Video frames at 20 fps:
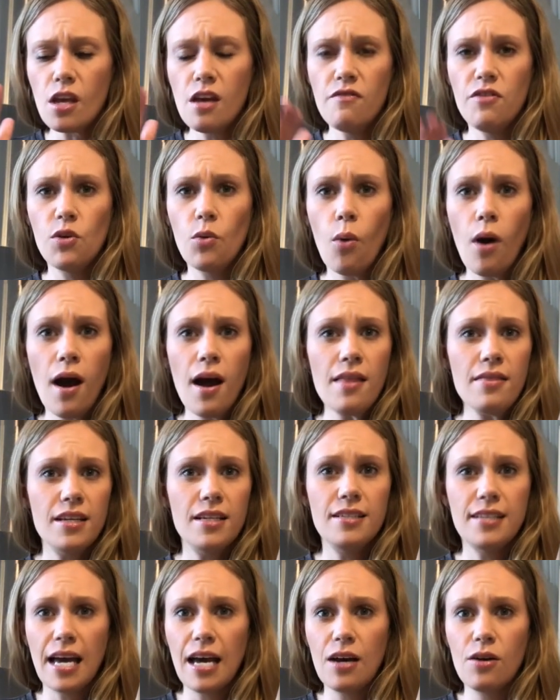If you want the
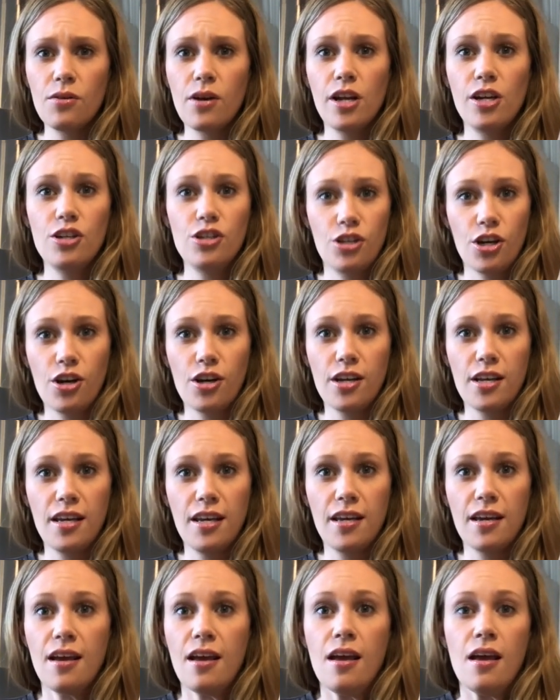down and
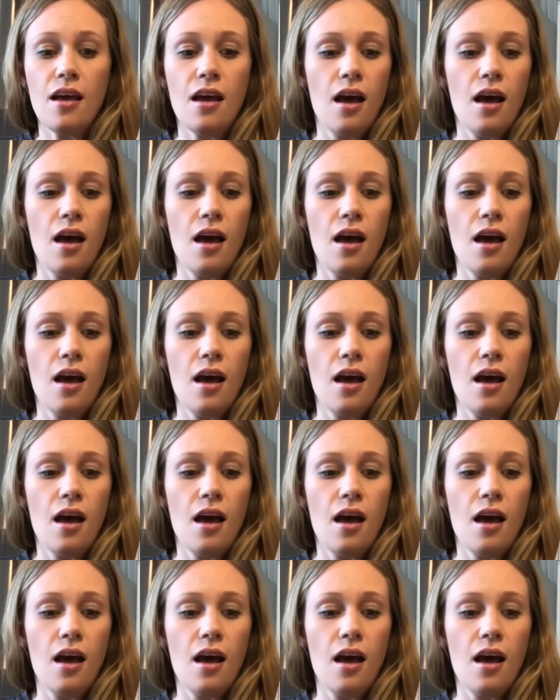dirty